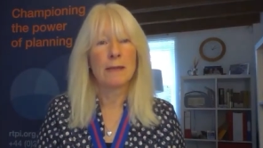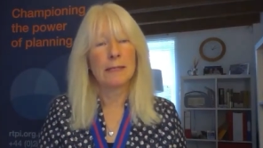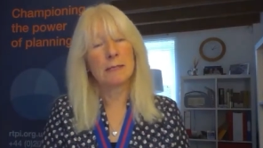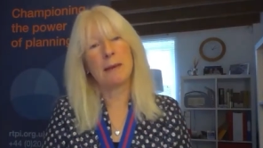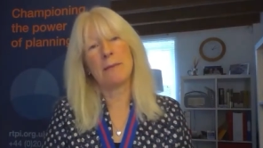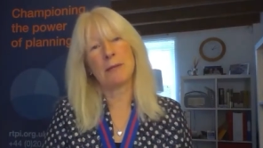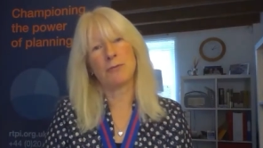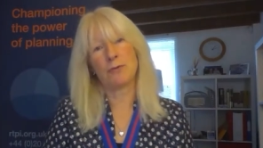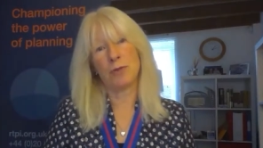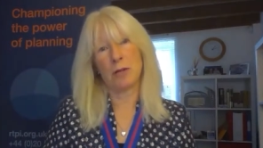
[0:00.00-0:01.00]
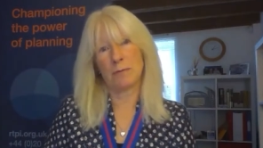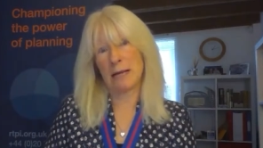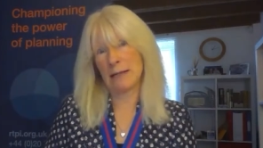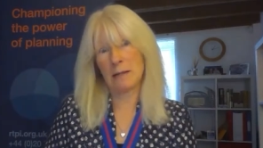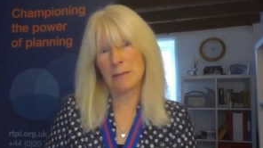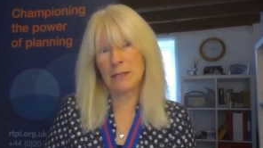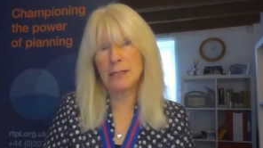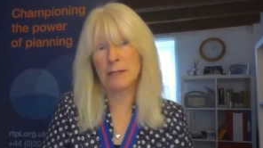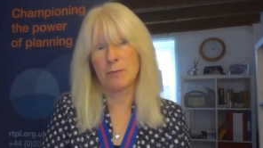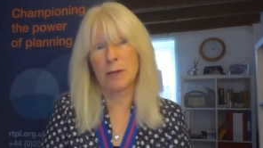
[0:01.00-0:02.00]
This may be through young planner
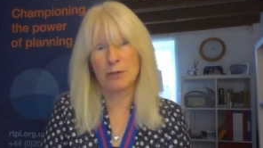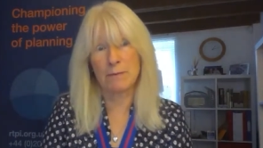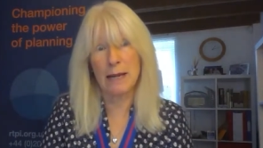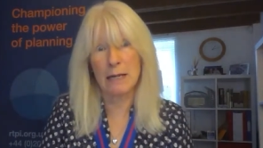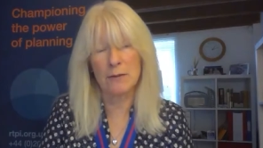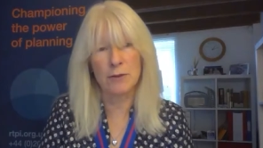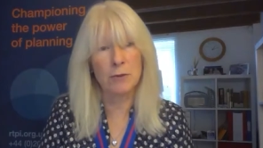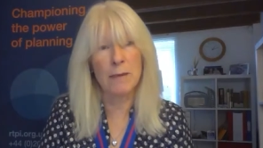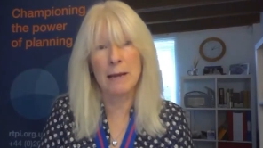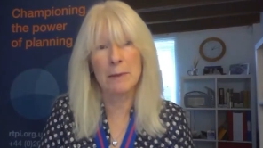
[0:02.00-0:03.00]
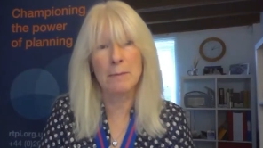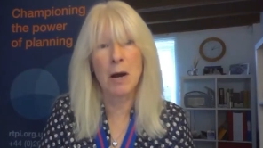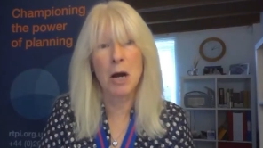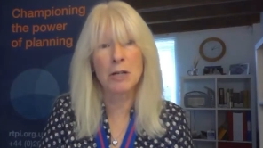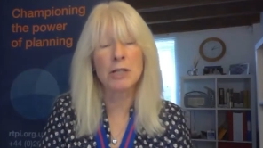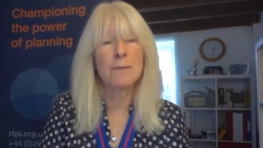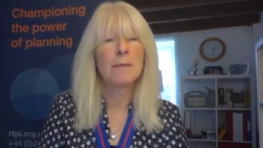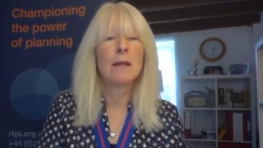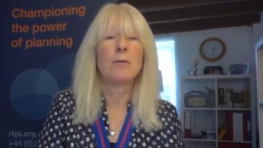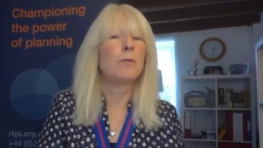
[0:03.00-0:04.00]
committees, of which many of you may be part,
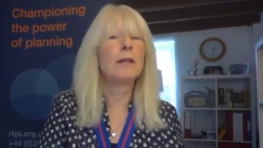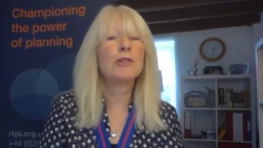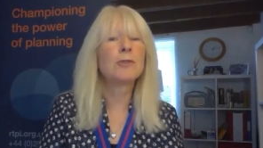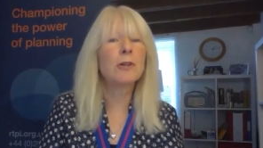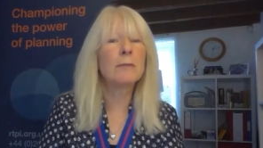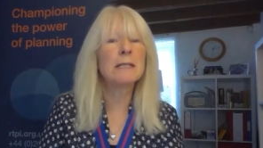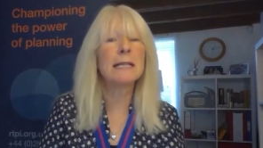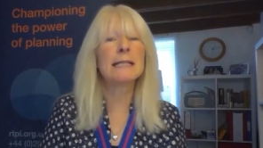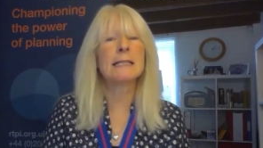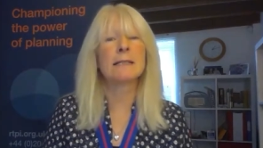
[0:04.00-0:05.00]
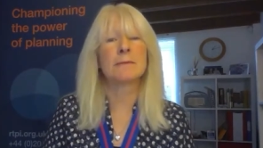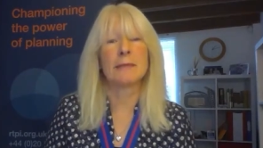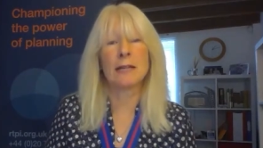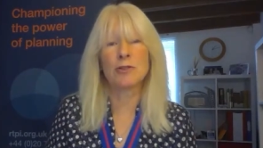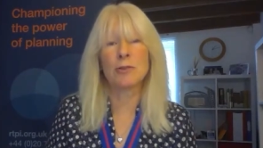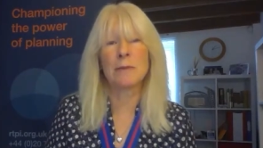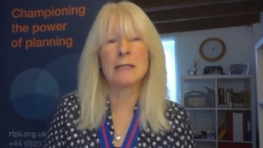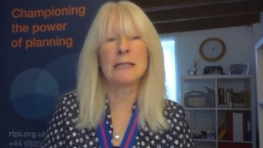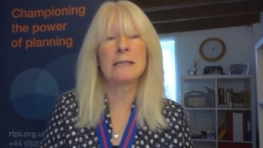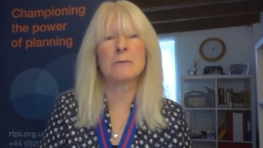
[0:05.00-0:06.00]
regional committees, national
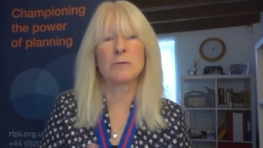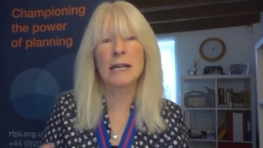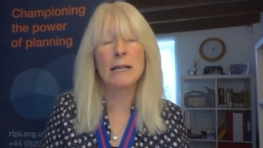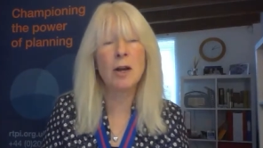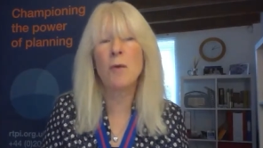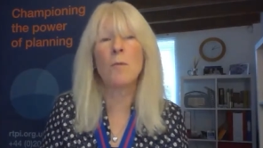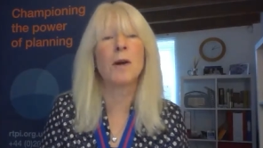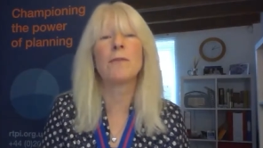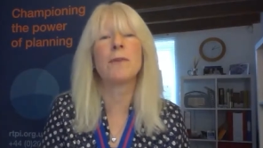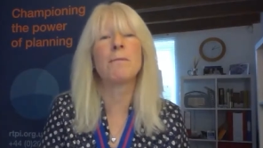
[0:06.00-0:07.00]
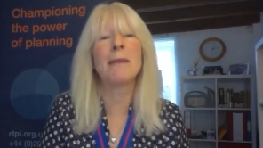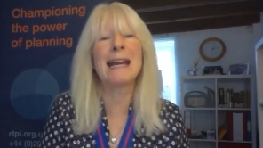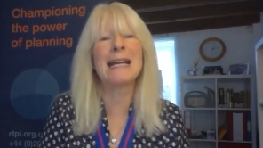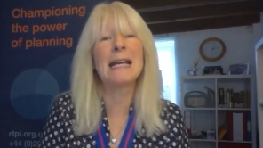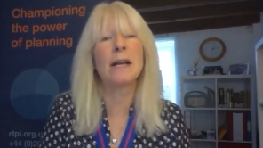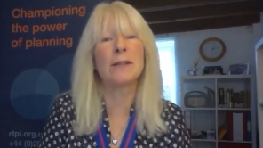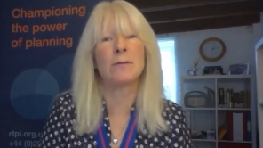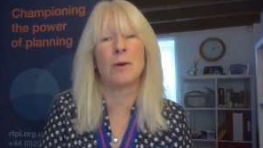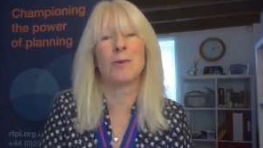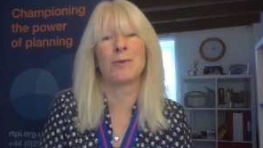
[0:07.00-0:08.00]
committees, or taking on one of the many other
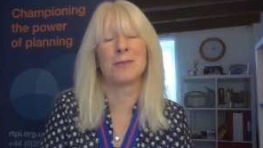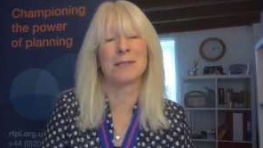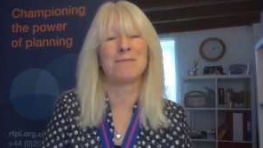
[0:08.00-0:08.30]
roles.